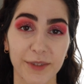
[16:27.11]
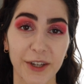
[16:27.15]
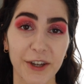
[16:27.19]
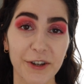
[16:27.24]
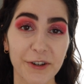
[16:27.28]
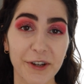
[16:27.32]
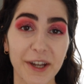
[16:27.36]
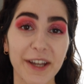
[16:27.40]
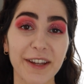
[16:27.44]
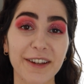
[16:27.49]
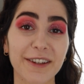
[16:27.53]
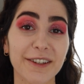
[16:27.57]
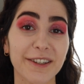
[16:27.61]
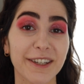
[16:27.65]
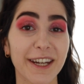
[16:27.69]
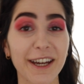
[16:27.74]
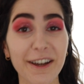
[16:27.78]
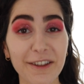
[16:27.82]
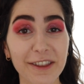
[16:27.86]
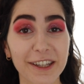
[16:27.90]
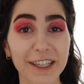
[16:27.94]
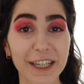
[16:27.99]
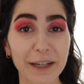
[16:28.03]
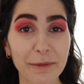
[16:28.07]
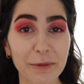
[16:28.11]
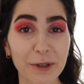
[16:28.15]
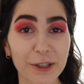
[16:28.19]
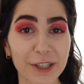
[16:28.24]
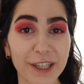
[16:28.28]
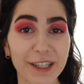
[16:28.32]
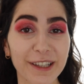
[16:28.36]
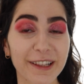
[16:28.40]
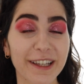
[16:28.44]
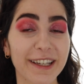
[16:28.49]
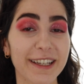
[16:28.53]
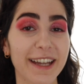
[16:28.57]
Okay, now that I'm
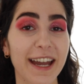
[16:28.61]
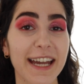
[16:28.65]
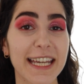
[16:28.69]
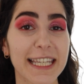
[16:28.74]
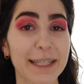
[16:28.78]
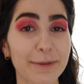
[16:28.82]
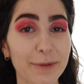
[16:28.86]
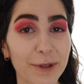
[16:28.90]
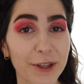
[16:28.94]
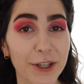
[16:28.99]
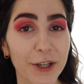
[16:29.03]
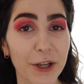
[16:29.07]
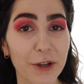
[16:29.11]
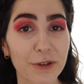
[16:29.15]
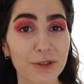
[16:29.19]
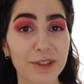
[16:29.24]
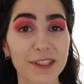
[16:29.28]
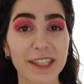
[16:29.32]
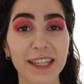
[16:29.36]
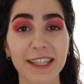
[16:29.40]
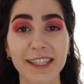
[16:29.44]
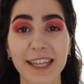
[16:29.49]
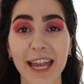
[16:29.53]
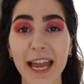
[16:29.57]
looking like Casper the Ghost,